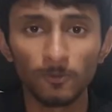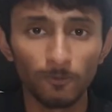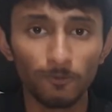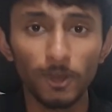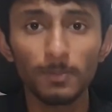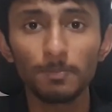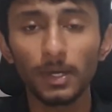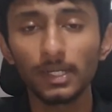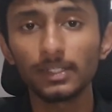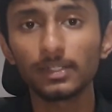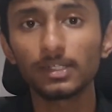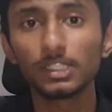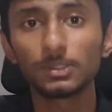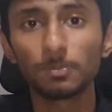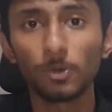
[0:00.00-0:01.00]
When
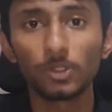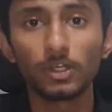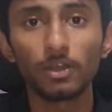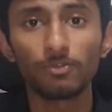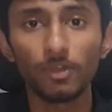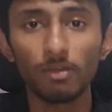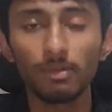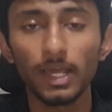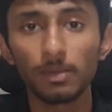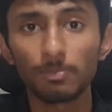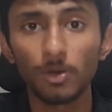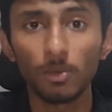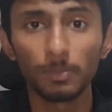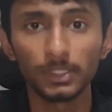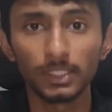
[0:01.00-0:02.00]
particles portray wave-like
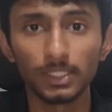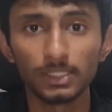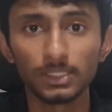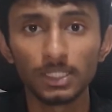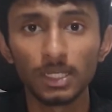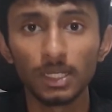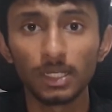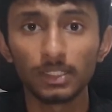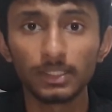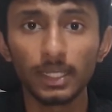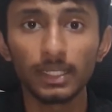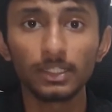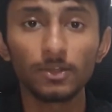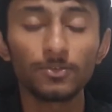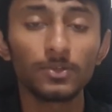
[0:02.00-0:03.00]
properties,
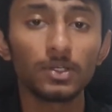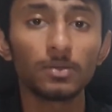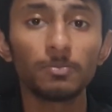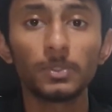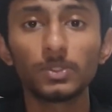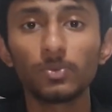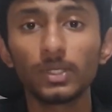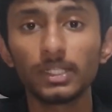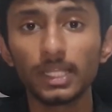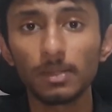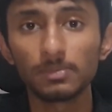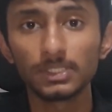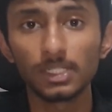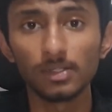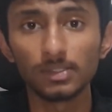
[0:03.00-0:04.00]
they interfere between
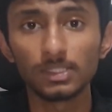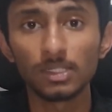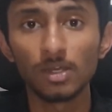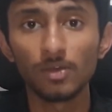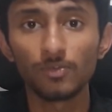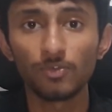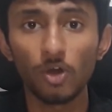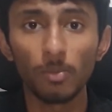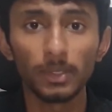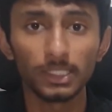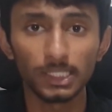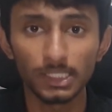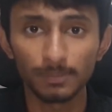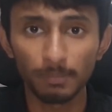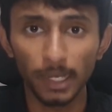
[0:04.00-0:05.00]
themselves, forming
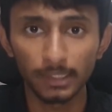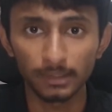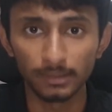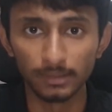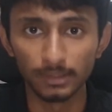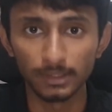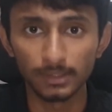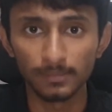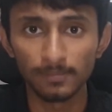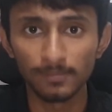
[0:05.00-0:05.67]
these patterns.